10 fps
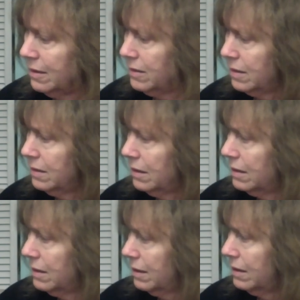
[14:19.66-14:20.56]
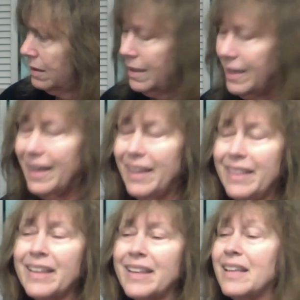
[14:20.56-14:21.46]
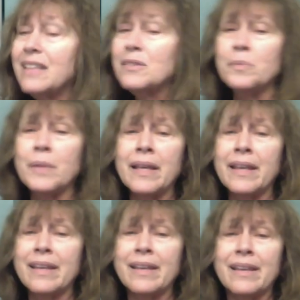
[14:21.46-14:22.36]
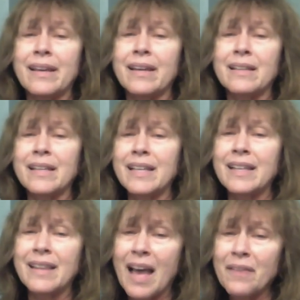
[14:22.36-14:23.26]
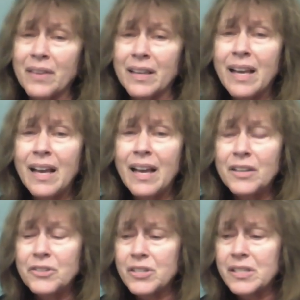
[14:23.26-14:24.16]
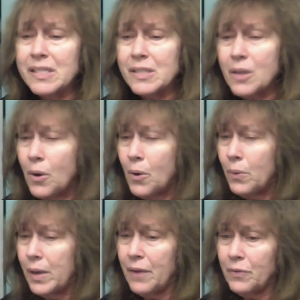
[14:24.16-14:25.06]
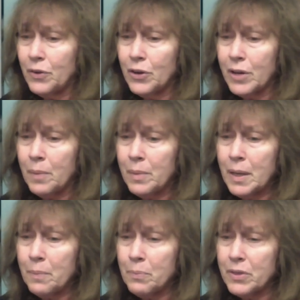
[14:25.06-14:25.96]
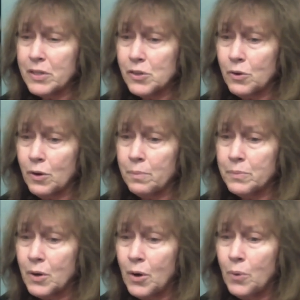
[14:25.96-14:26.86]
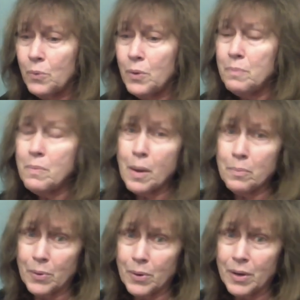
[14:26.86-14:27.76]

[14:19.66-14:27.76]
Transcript: eating honey?" And the kids would be giggling and laughing. Just whenever you're coming up with a script, remember,